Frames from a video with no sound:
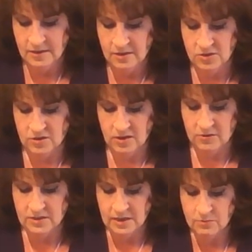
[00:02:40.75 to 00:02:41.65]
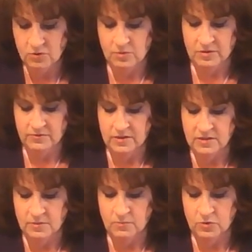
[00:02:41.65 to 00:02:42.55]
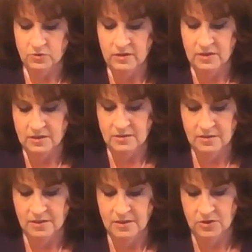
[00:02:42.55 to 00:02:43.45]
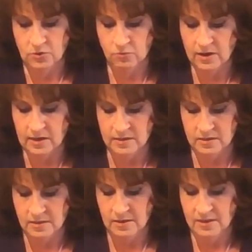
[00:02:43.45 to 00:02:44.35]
Because you can always add more, but if you dump more in than you want,